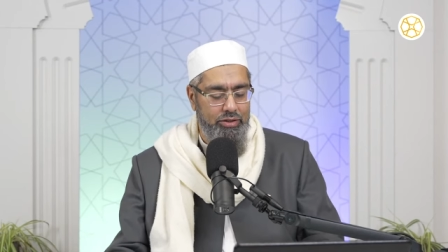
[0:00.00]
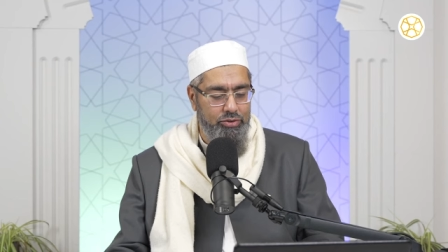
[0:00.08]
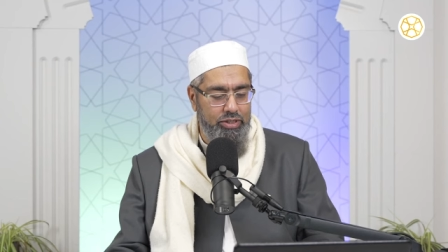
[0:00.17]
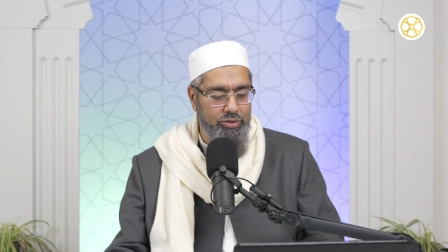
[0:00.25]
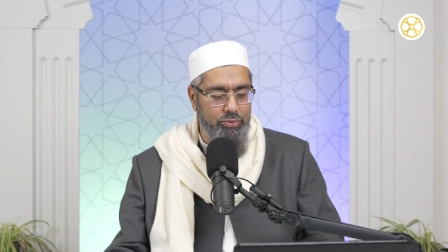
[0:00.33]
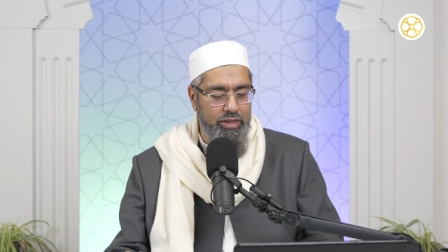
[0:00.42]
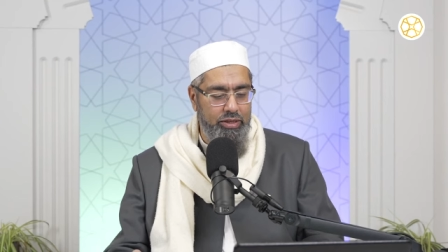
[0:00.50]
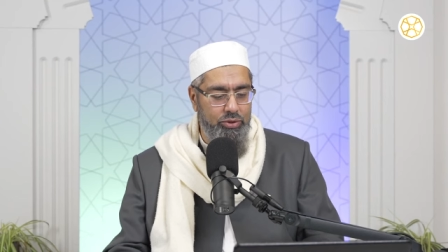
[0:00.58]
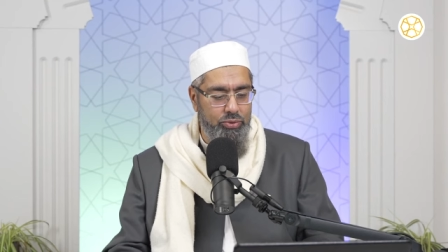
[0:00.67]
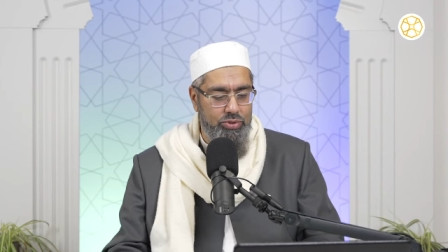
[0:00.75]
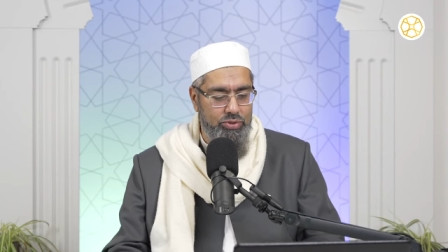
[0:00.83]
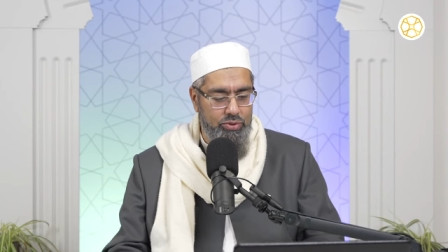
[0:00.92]
That's why he
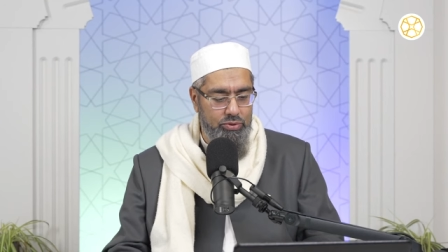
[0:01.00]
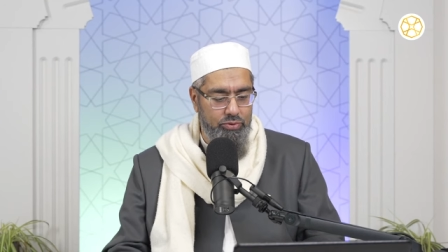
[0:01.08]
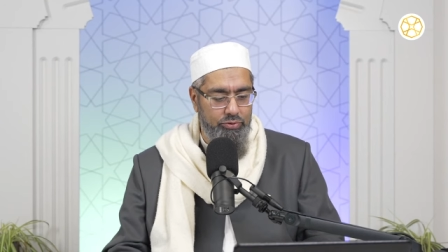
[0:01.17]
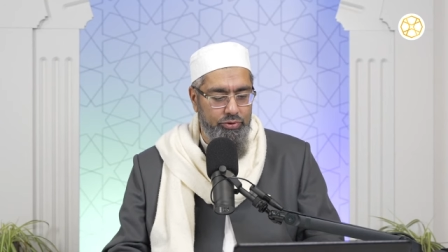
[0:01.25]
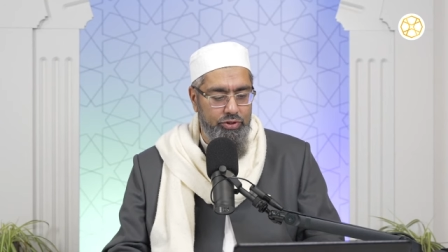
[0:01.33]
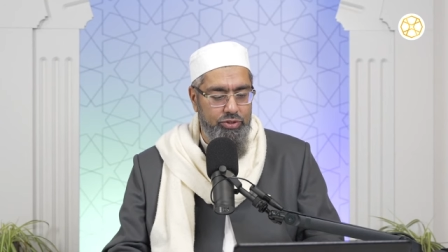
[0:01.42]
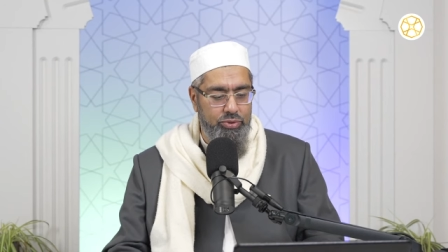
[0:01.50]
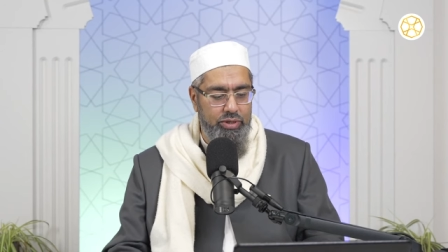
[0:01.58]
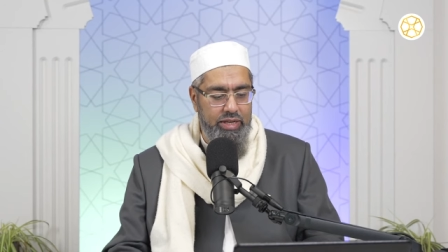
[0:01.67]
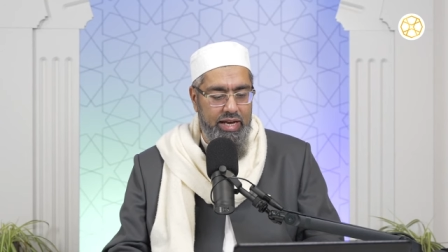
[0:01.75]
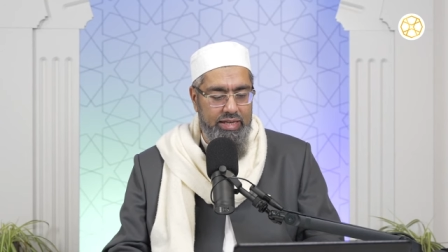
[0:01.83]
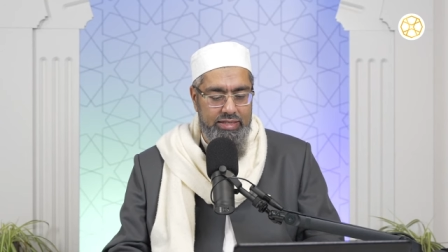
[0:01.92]
use, refers to it
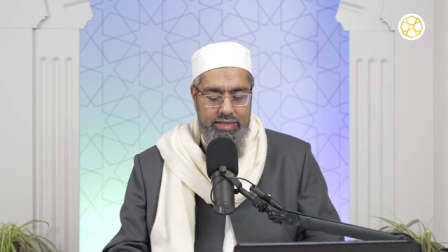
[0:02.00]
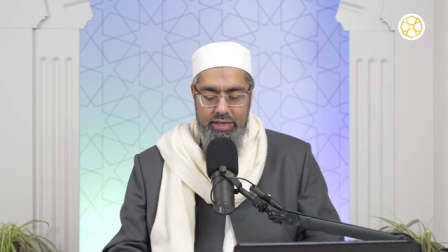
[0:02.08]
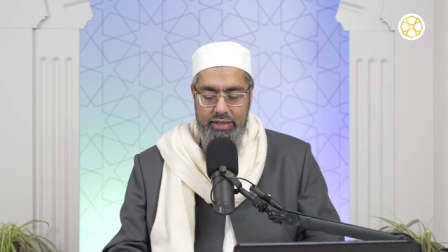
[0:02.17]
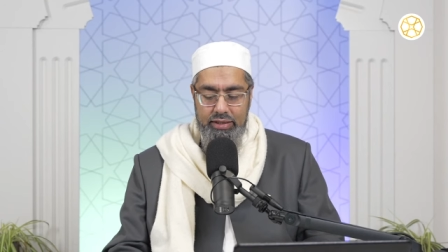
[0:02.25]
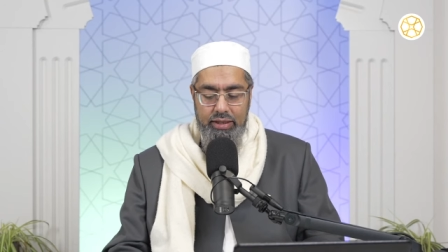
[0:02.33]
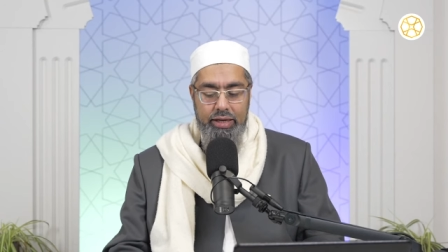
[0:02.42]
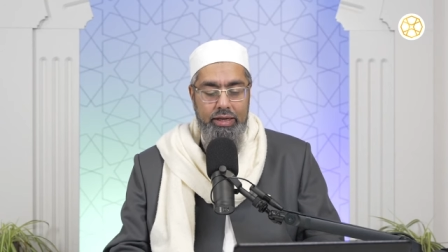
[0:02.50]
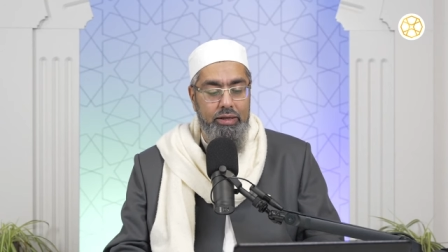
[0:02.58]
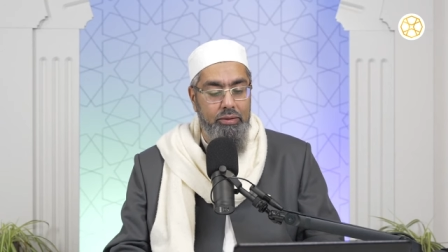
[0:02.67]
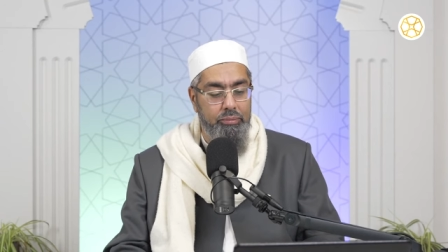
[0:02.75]
as like